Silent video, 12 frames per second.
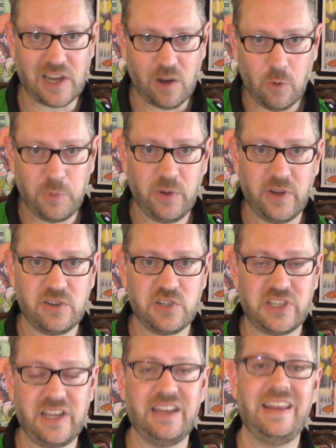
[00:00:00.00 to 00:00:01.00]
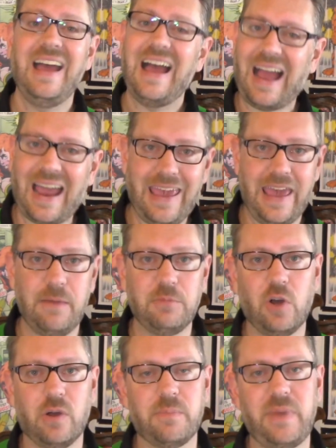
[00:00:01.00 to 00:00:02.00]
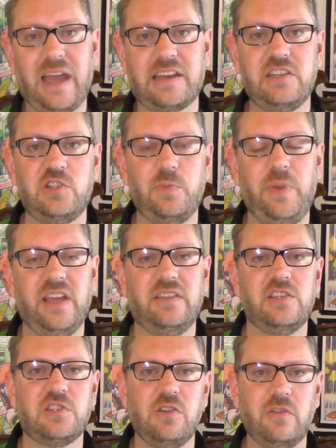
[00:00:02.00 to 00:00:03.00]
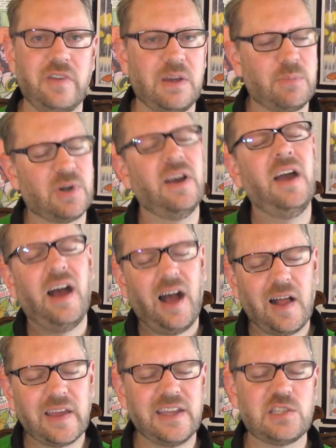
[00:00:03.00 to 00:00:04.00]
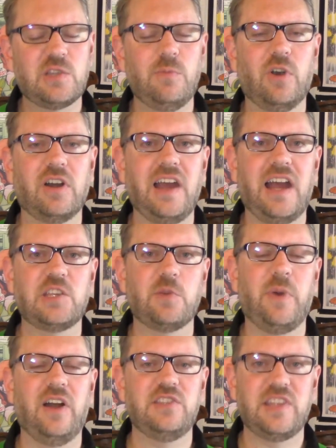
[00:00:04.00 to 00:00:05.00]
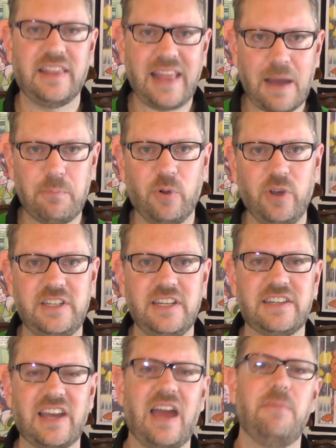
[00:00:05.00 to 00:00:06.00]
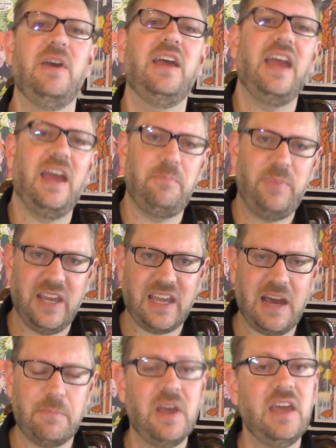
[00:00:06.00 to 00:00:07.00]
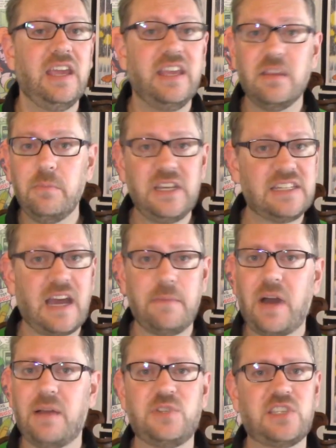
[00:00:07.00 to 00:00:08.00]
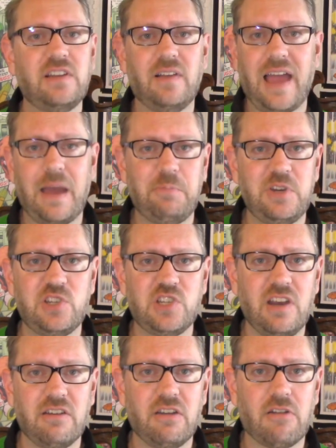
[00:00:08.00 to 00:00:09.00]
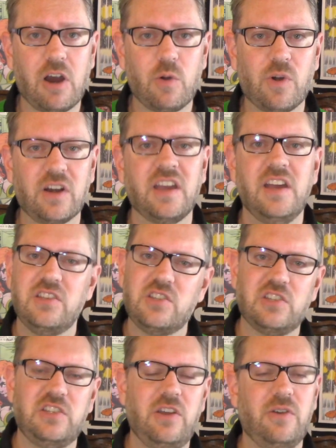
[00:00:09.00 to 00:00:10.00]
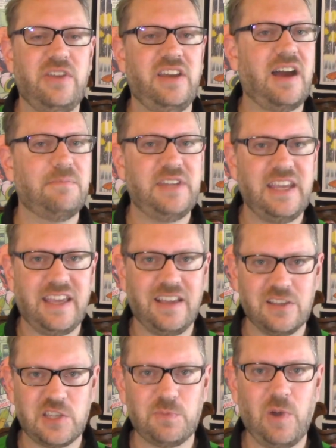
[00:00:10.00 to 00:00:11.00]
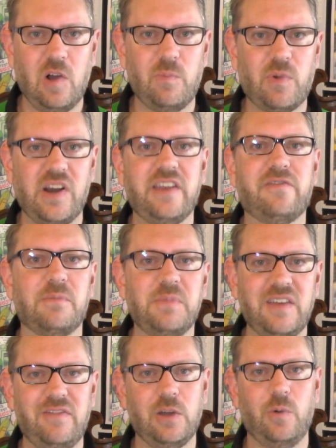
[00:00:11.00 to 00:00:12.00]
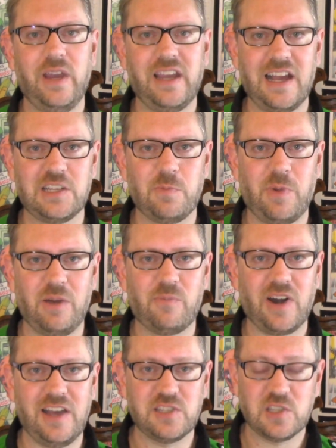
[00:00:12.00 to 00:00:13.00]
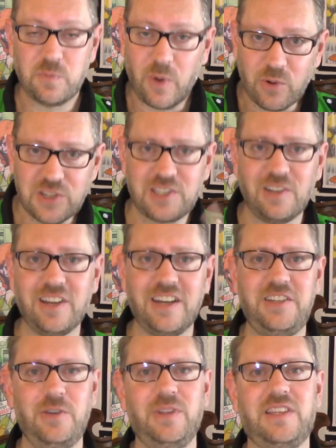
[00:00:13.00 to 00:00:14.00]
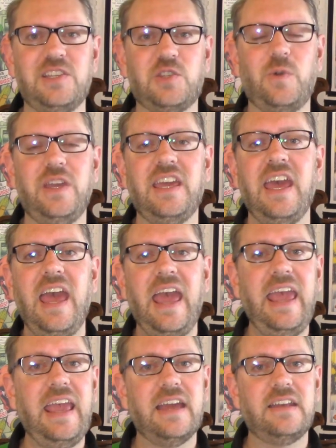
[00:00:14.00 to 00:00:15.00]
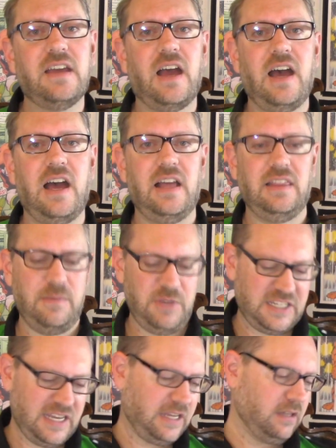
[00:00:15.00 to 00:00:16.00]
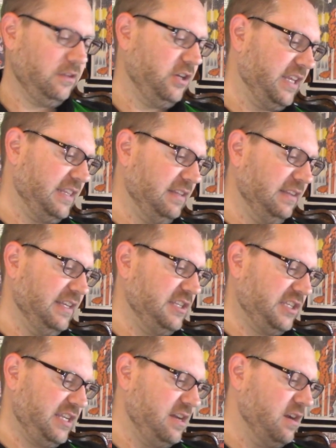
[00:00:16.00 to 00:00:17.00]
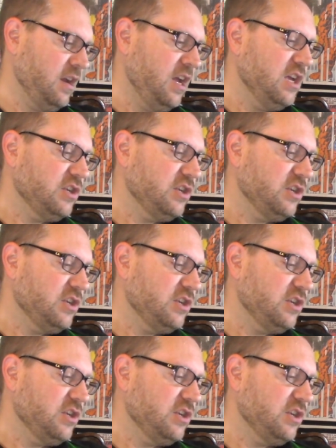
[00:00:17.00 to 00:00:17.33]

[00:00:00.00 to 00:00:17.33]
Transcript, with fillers: I hope you understand. I am going back back to Japan this November. I'll get some more gachapons at that point in time and pick up. In the meantime, I'm still happy to share your artwork. Just know that I'm taking a small break from giving away gachapon prizes, but we're still gonna do it this week. And uh, let me take a look at the list here.